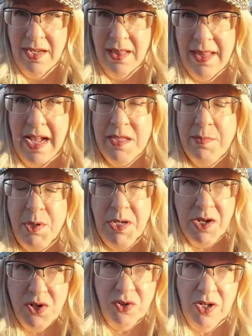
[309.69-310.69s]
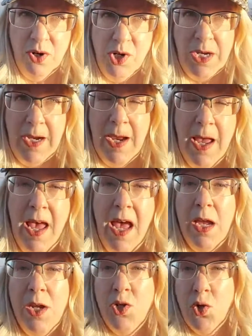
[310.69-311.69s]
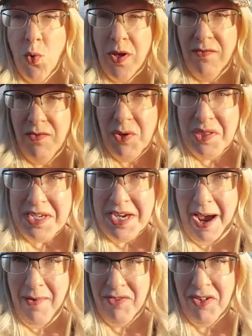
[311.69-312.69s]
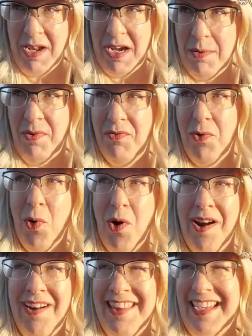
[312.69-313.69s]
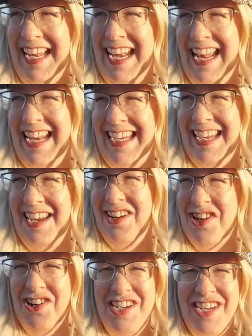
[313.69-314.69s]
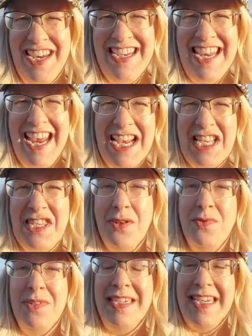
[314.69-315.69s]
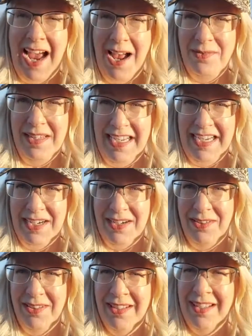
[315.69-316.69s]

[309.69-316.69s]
That's potential energy. Enjoy the view at the top for a minute before the kinetic energy takes you down the hill.